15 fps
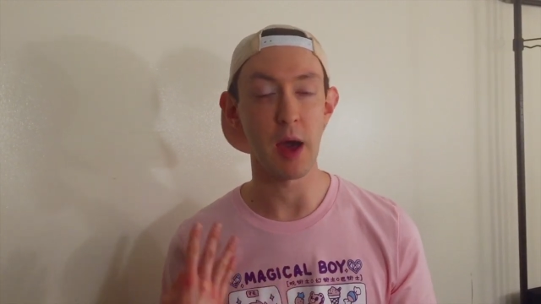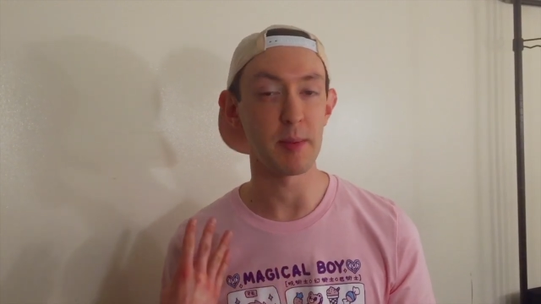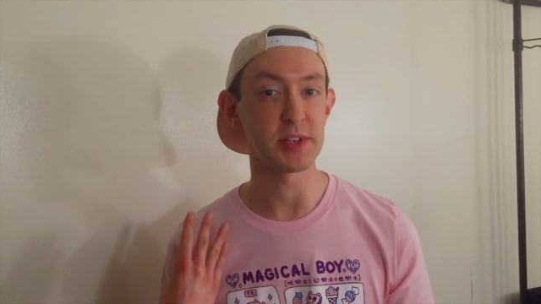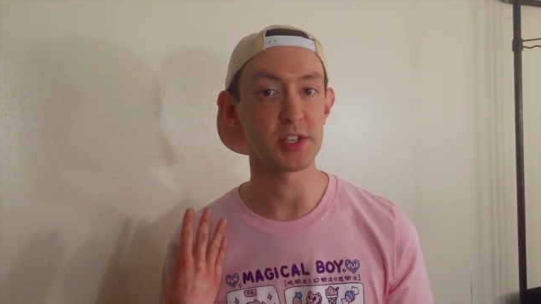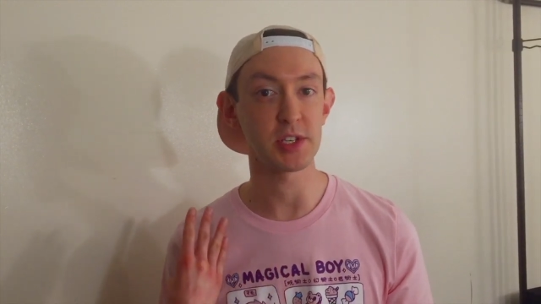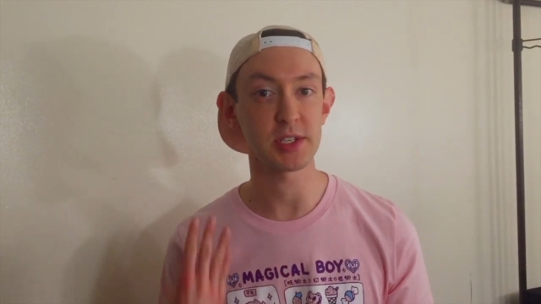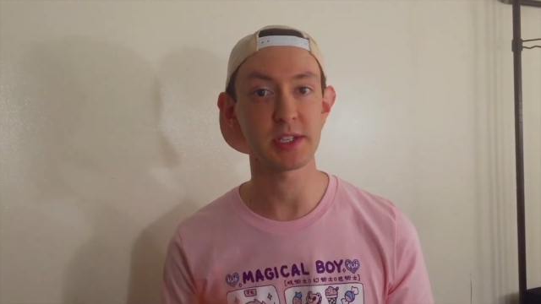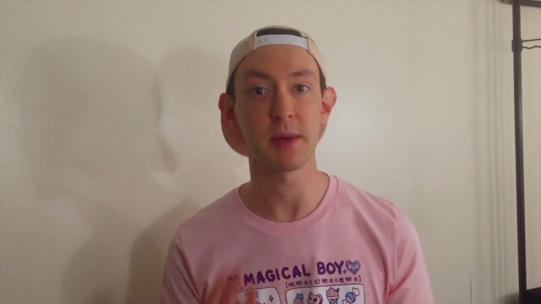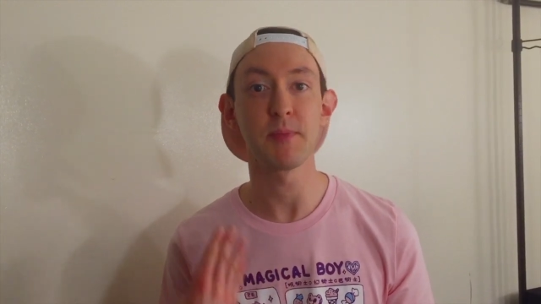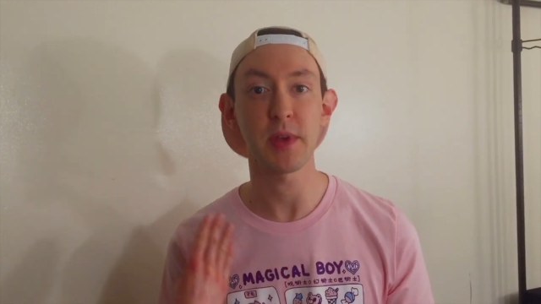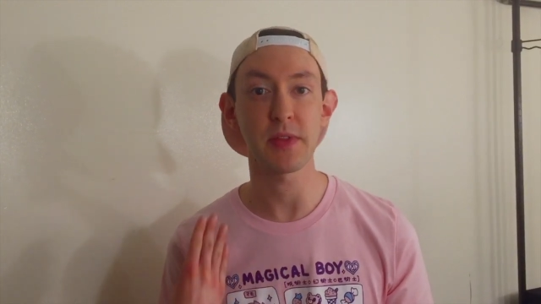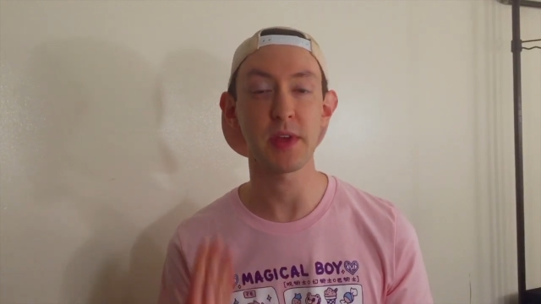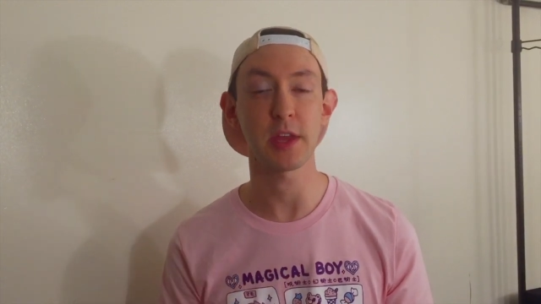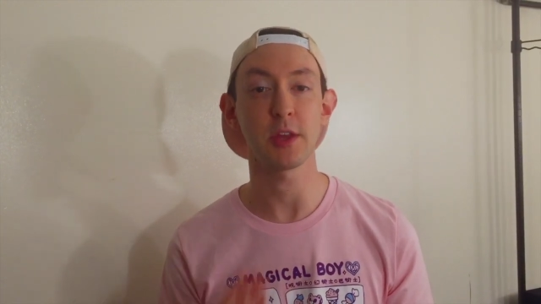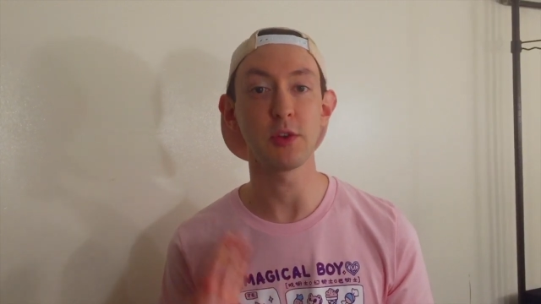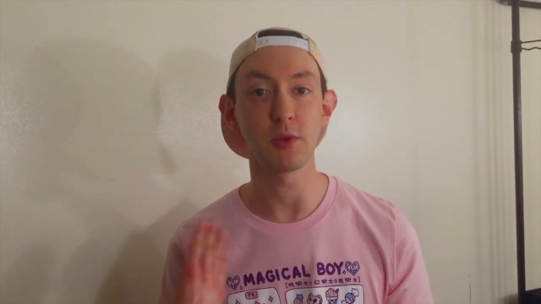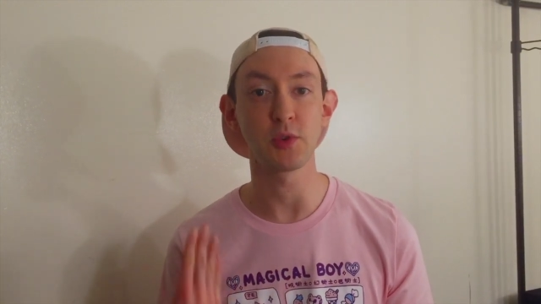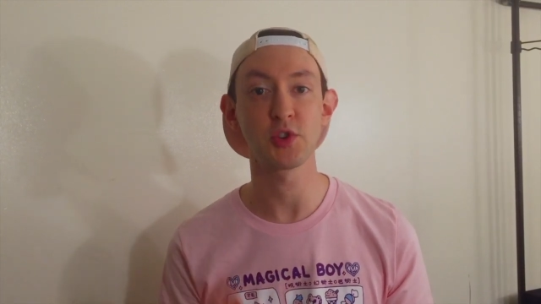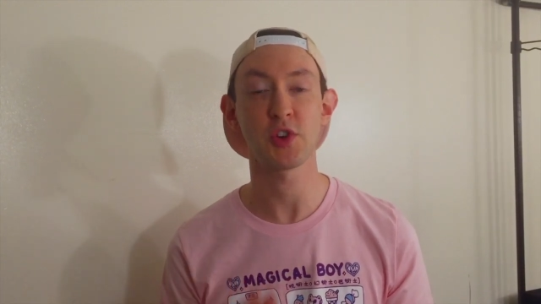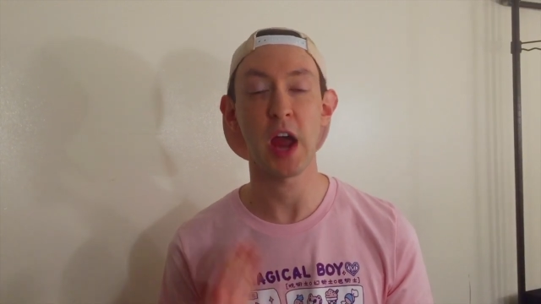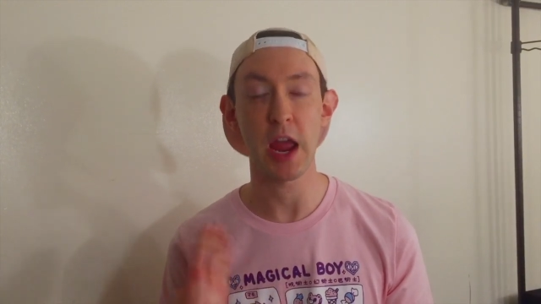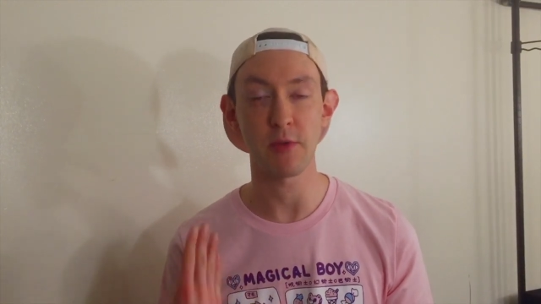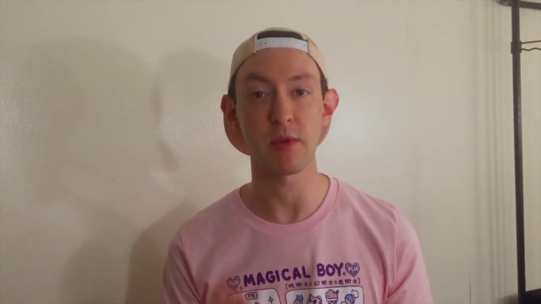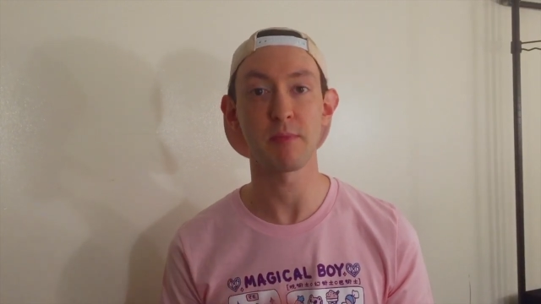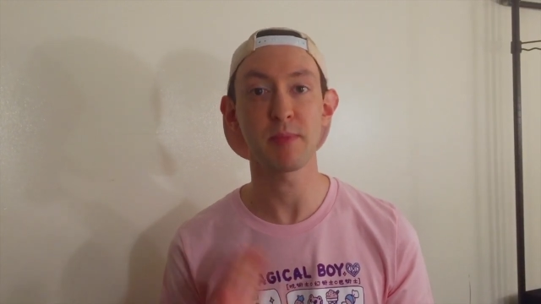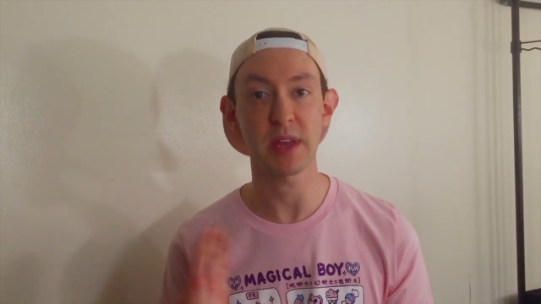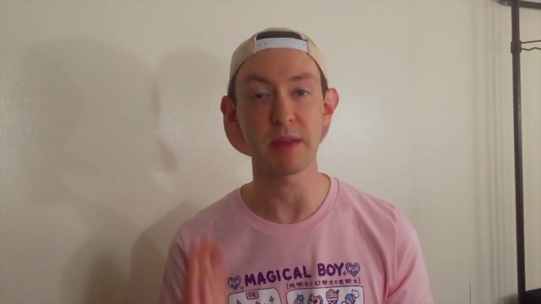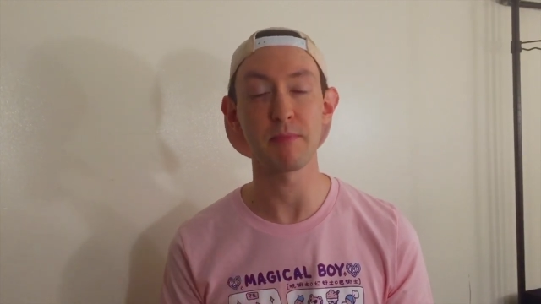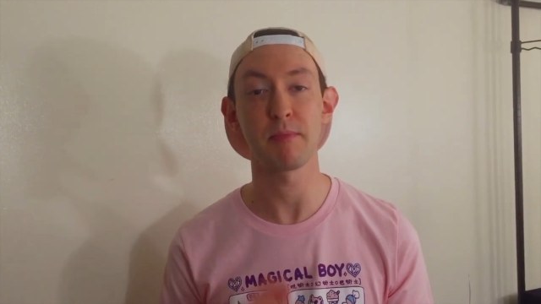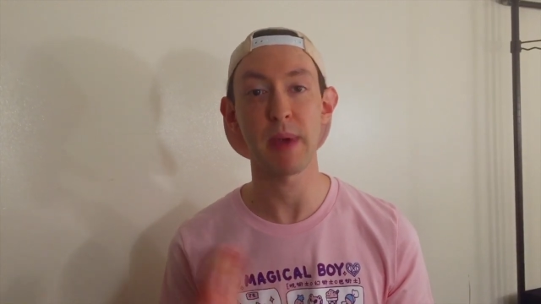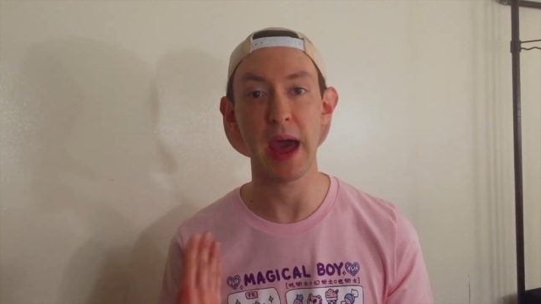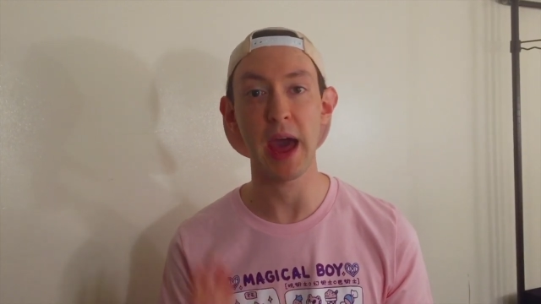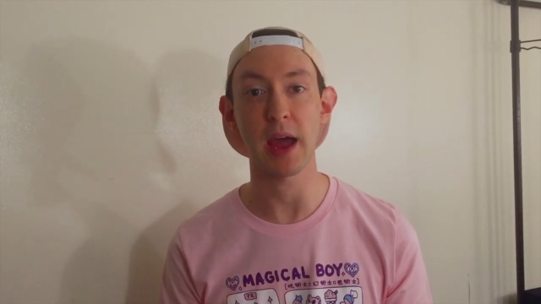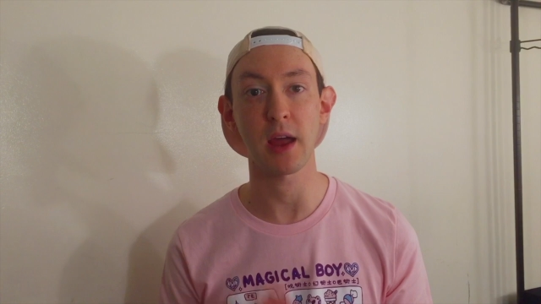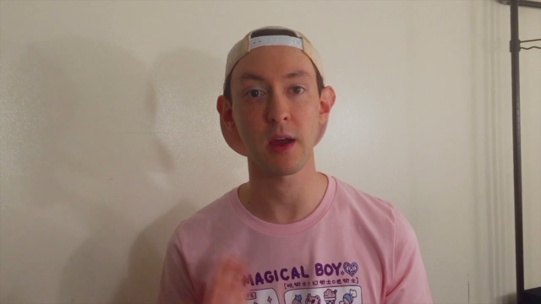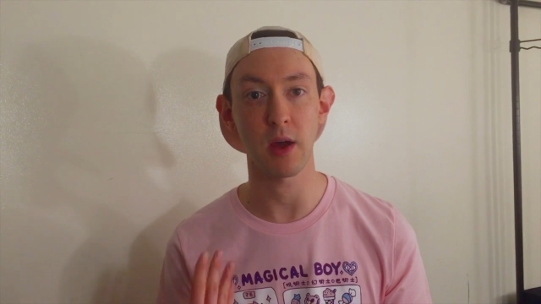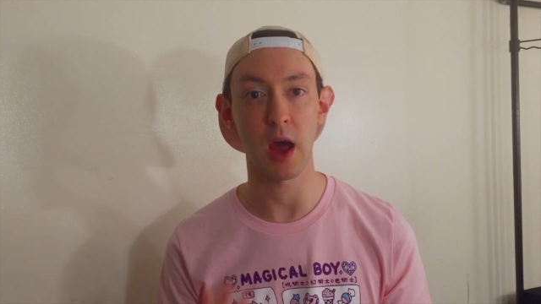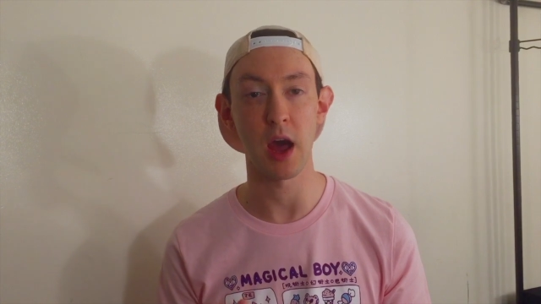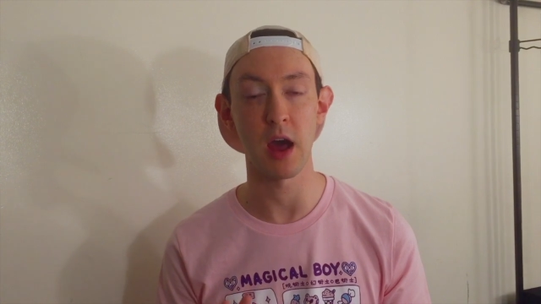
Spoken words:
It's just something that you try and repeat back.